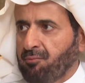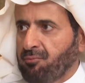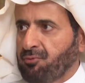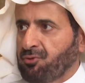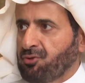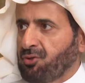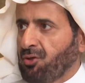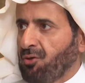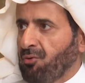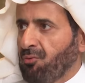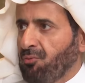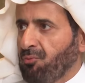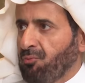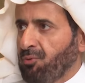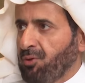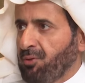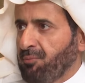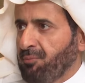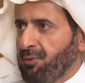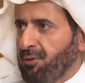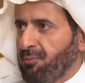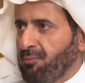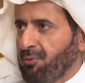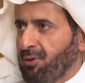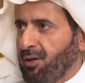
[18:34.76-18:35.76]
So when
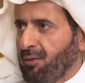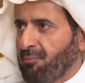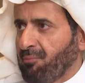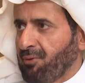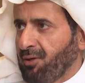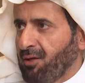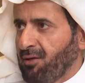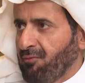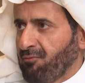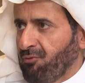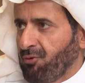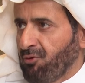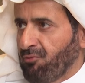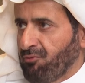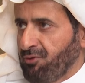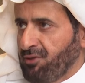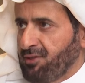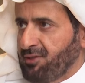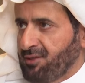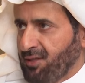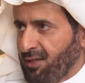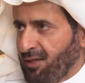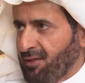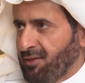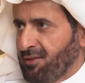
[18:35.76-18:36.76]
people apply for
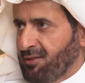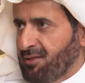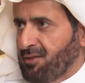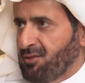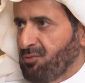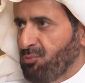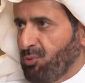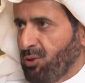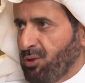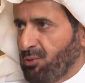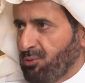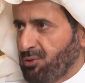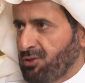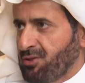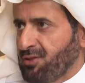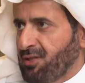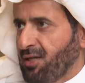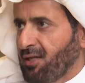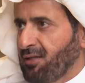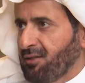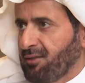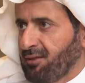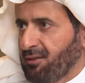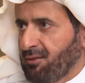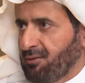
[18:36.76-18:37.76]
visa, this is where we
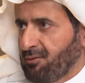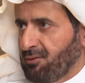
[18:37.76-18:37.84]
start to